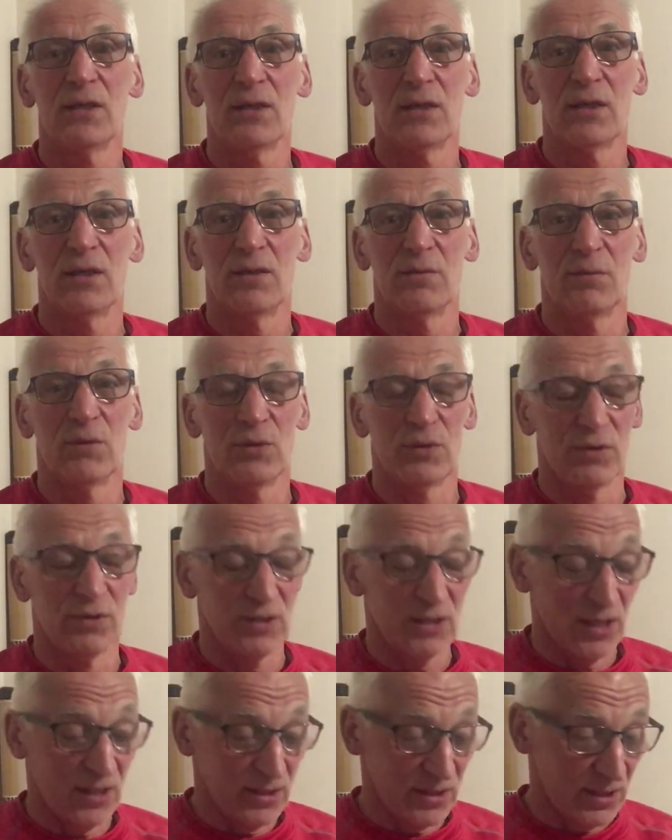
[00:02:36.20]
uh, more than
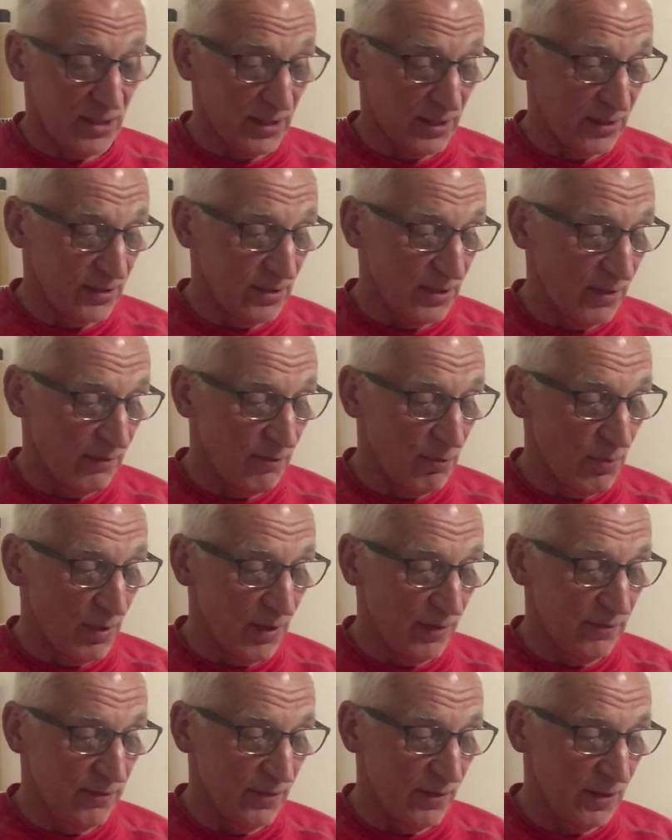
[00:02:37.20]
10 seconds over
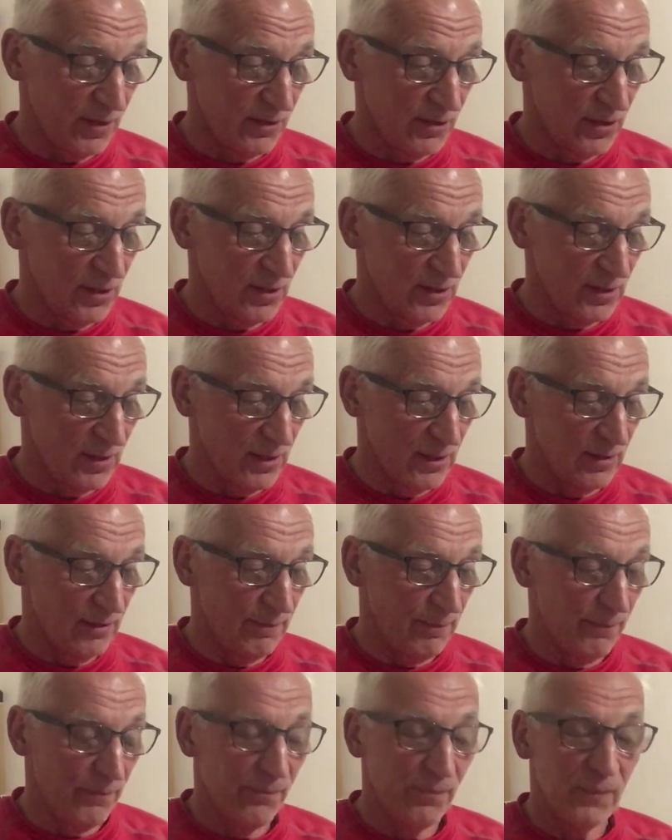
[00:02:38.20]
both of those.
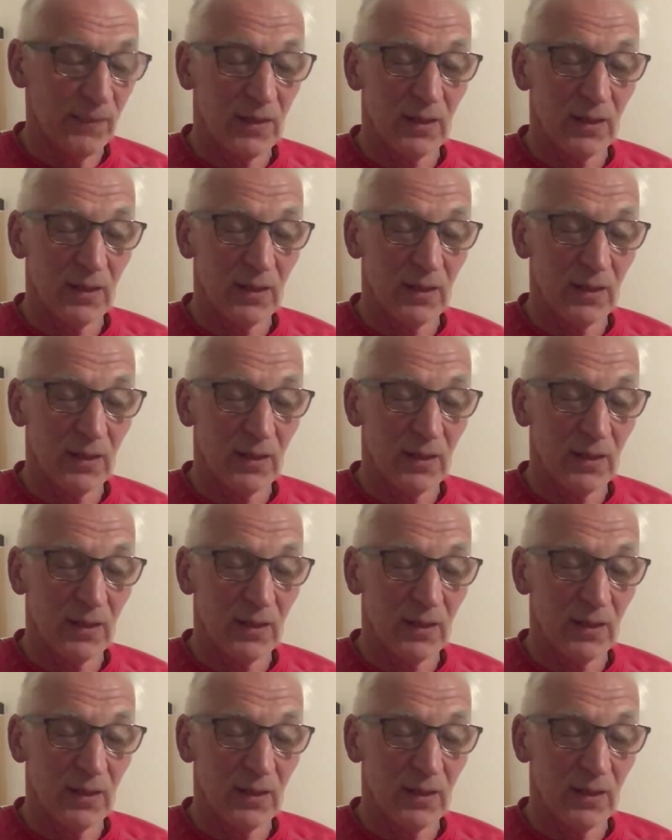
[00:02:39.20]
Um,